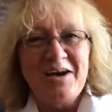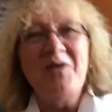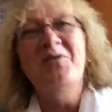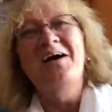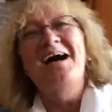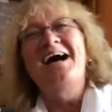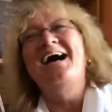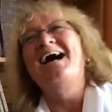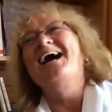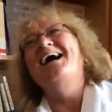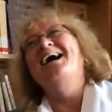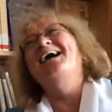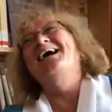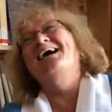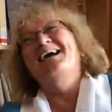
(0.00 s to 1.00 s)
oh,
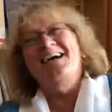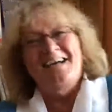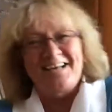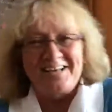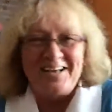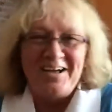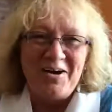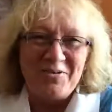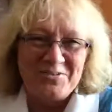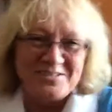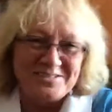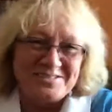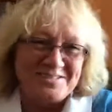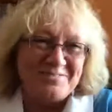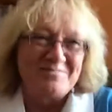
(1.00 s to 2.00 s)
The
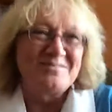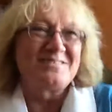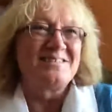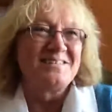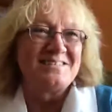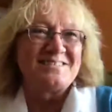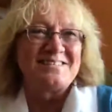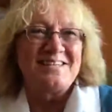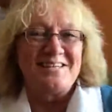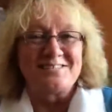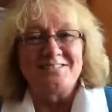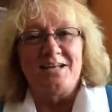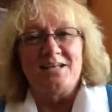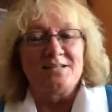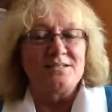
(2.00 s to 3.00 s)
Simpsons.
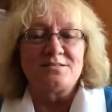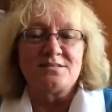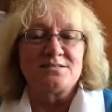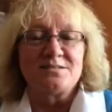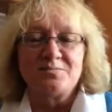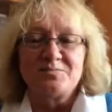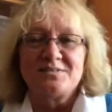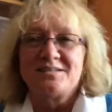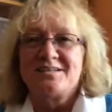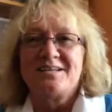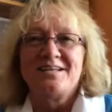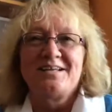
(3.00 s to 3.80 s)
Yes, not Lisa Simpson.